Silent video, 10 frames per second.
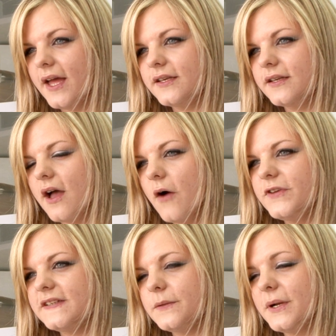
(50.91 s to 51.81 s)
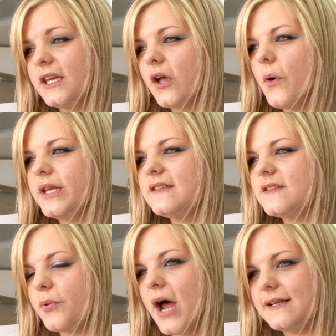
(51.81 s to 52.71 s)
And obviously when you're going
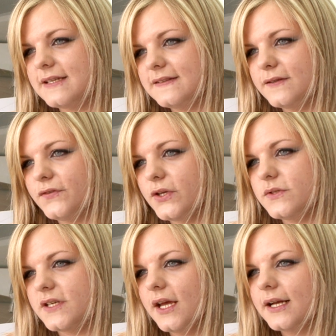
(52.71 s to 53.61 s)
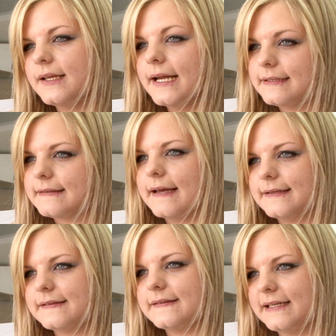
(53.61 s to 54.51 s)
into practice in future, clients
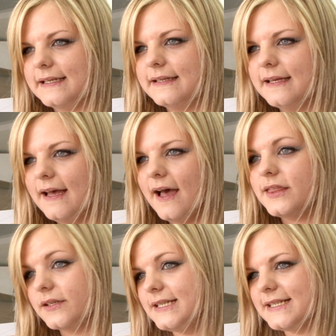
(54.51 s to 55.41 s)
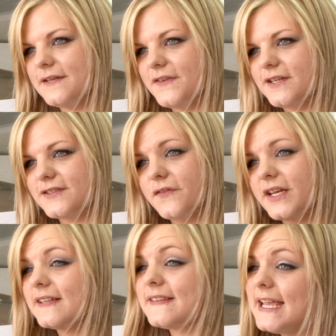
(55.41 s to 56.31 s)
like to see a 3D version of
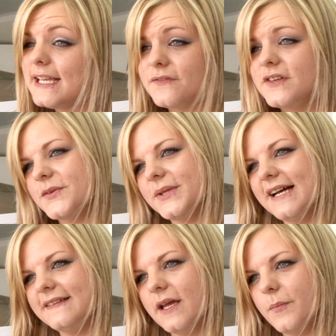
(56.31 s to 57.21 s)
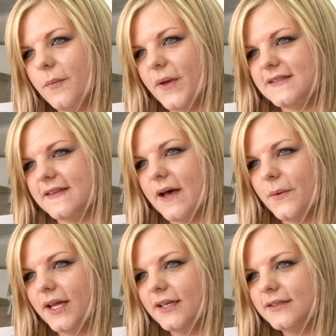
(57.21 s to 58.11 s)
it because they can visualise it a bit better that way.